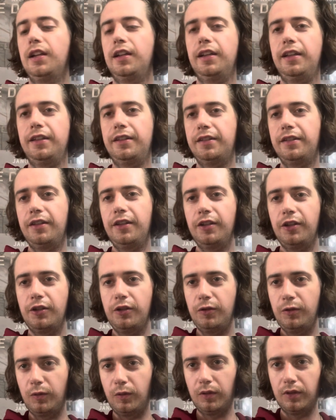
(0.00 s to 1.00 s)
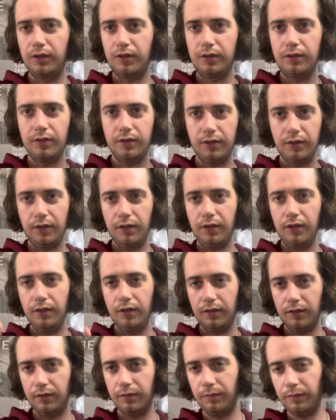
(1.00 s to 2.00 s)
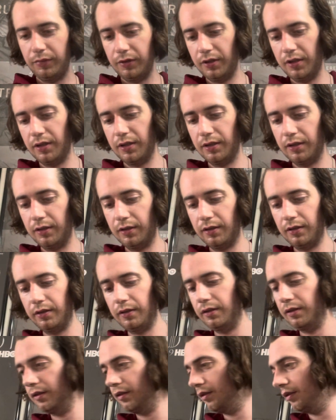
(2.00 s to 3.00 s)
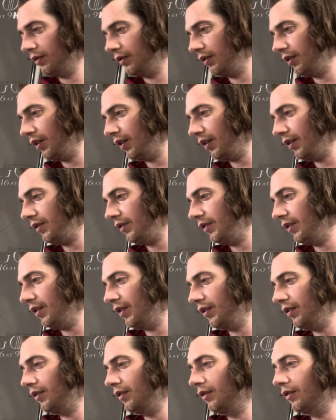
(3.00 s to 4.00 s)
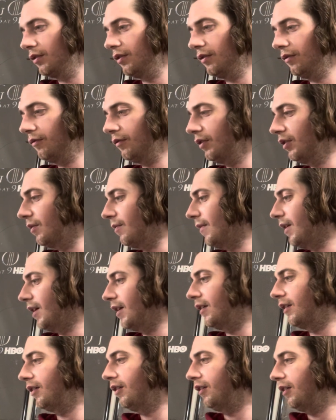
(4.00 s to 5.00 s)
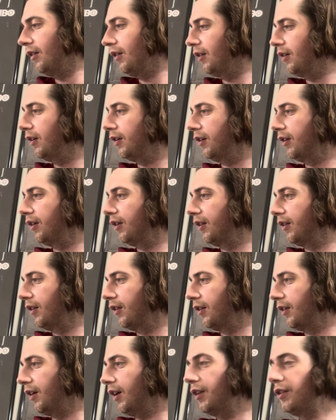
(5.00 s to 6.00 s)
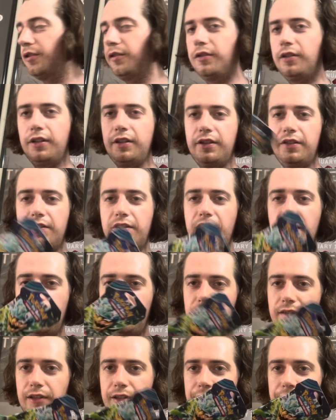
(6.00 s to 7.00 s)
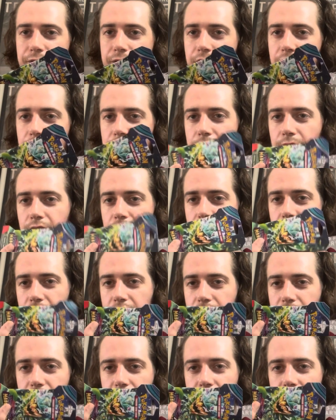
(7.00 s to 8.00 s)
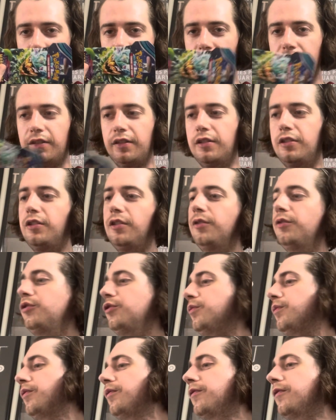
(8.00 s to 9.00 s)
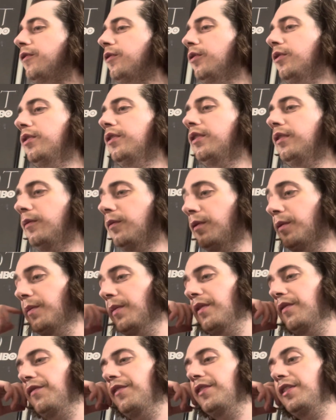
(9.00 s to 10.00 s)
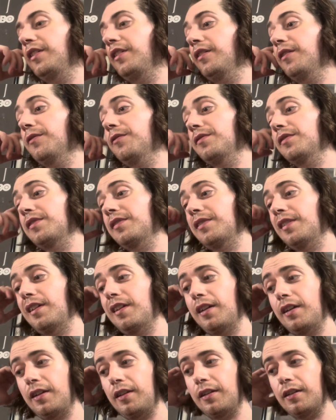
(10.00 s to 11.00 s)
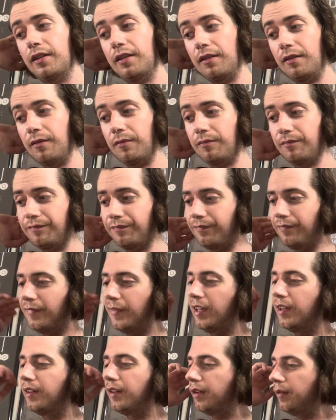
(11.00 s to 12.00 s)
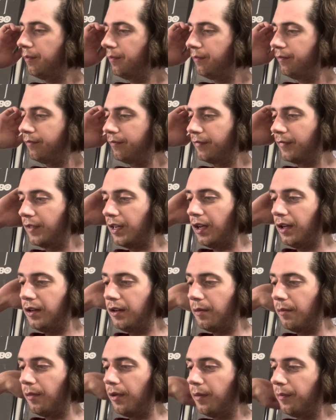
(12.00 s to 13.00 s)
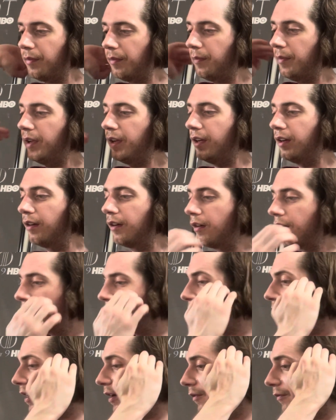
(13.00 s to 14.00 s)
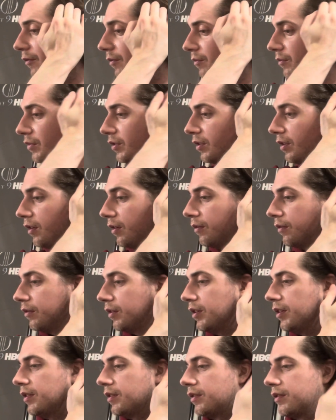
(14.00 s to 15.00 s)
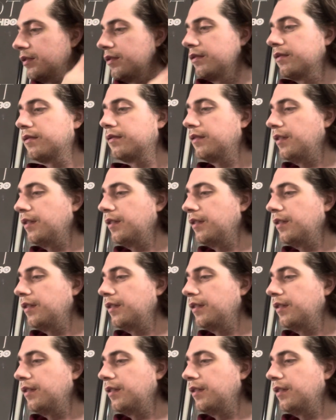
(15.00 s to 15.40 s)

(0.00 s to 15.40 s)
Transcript: It's the goo one, but like I said, don't really matter. I do like to save these though, because as I showed you before, one of my videos, I end up cutting them up and making art out of them. So it's